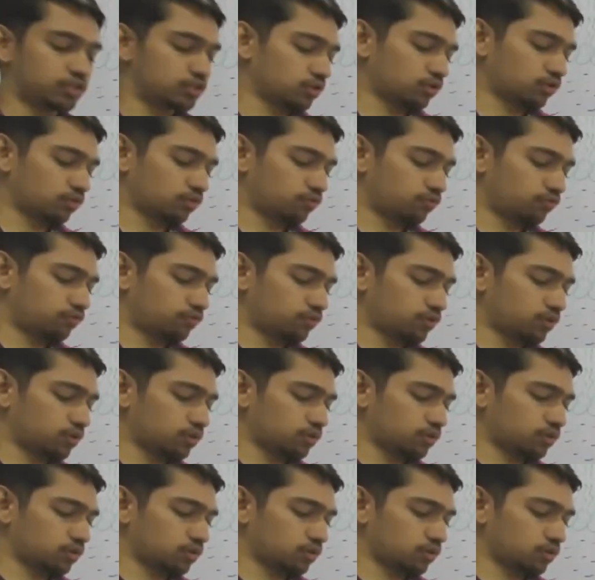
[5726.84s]
feature of
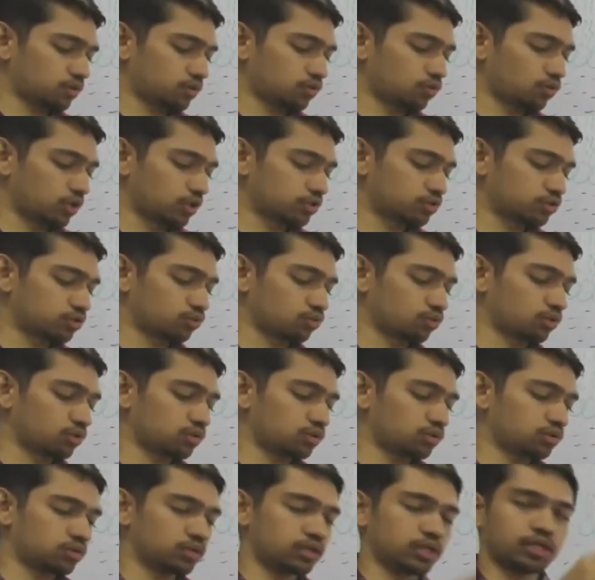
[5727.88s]

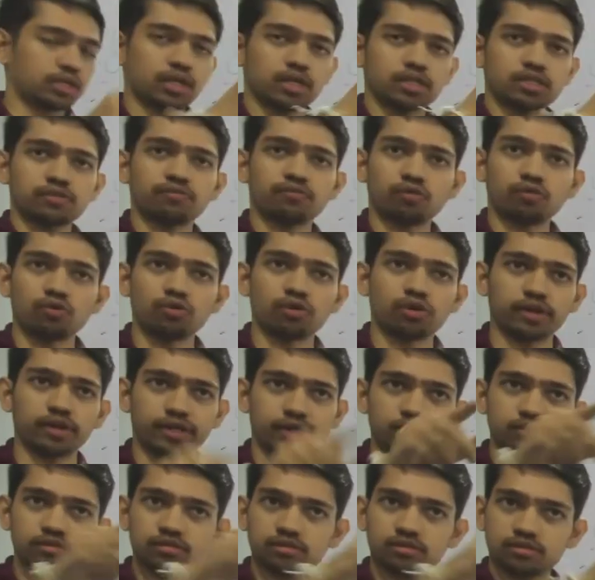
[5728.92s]
cholesterol. It has 4
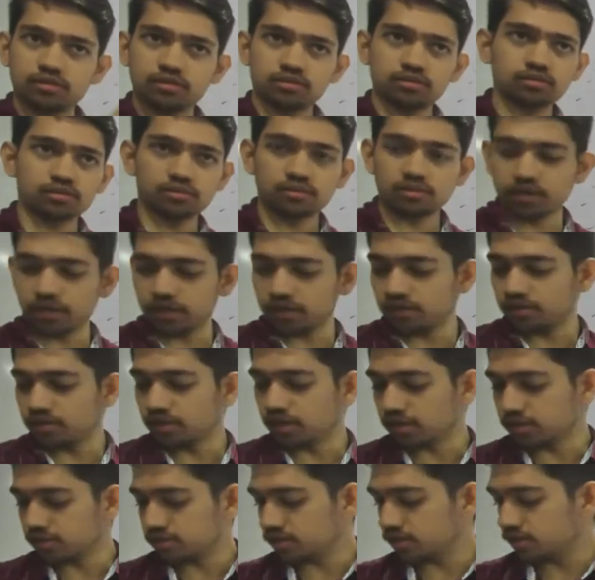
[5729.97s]
rings, right?
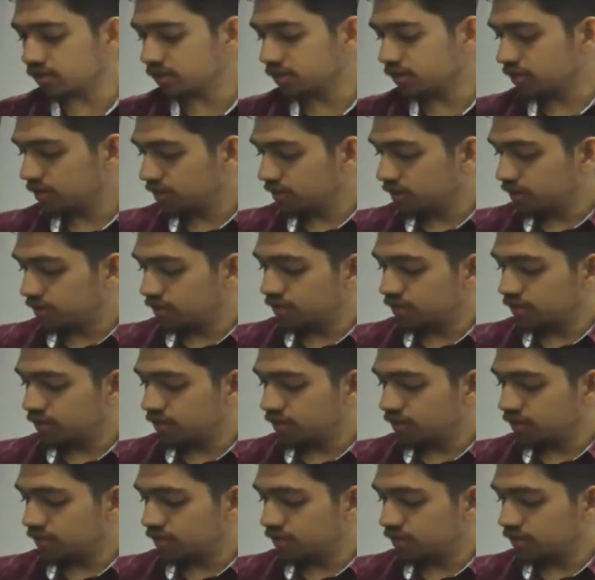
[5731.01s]
That is the